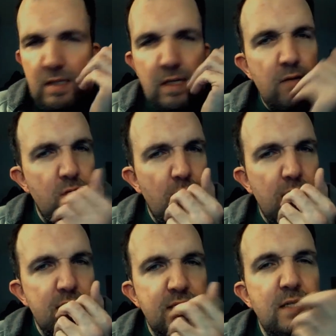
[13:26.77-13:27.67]
I don't know. I
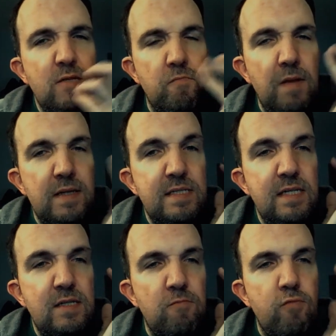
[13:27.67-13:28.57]
just need
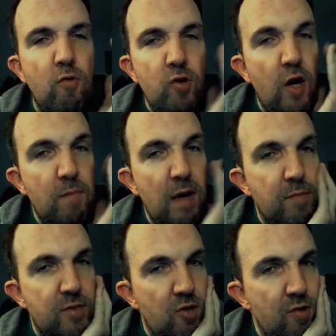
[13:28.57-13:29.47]
to work on my
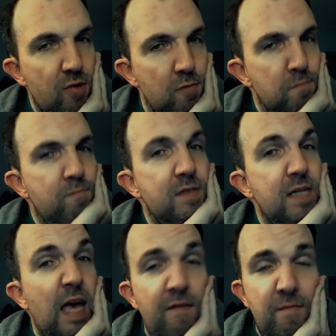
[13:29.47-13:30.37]
material, which I
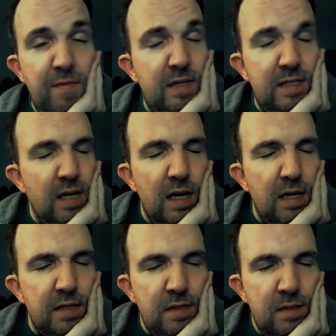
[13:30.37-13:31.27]
haven't been
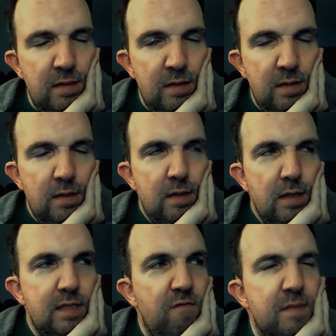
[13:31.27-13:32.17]
done,
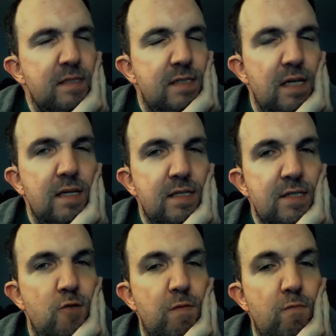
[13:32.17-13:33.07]
because I've been stuck in this
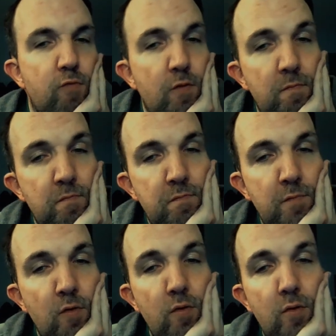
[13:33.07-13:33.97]
stupid YouTube
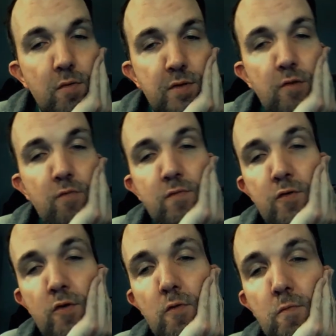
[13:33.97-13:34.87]

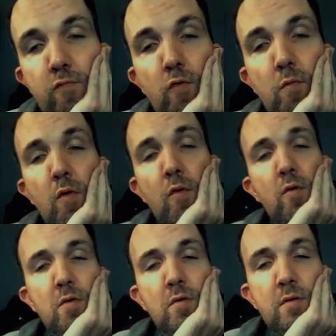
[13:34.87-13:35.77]

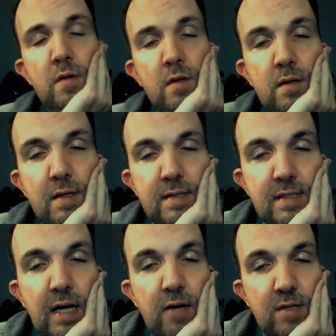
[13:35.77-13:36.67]
wormhole this
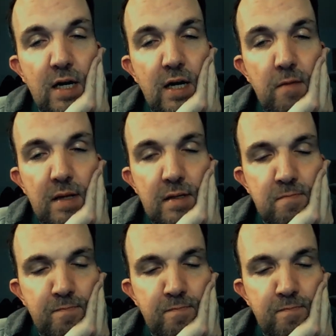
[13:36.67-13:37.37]
entire time, and